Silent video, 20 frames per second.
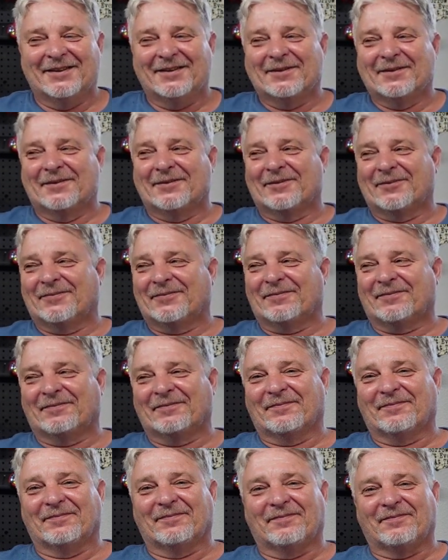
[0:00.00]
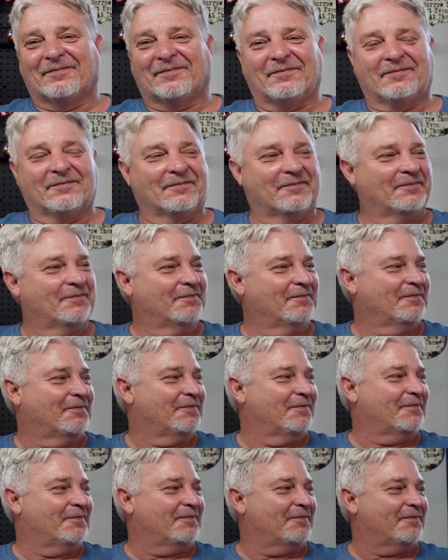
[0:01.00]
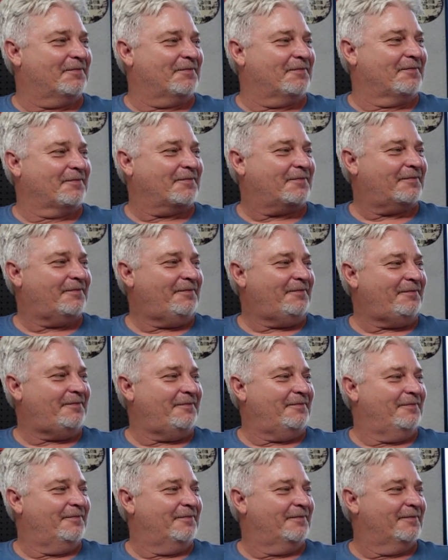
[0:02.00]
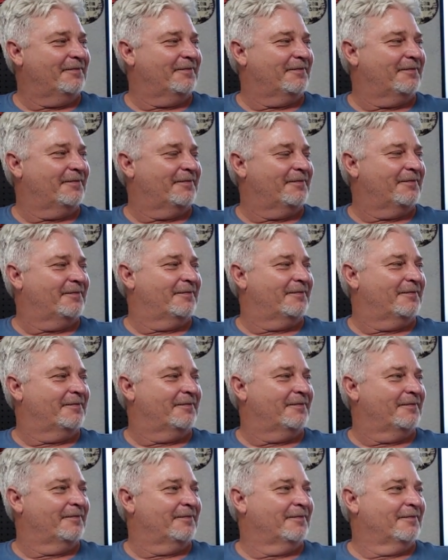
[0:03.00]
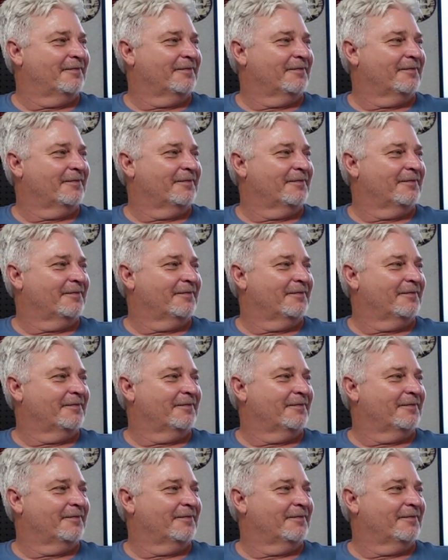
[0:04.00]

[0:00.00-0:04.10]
No words are spoken by the person on screen.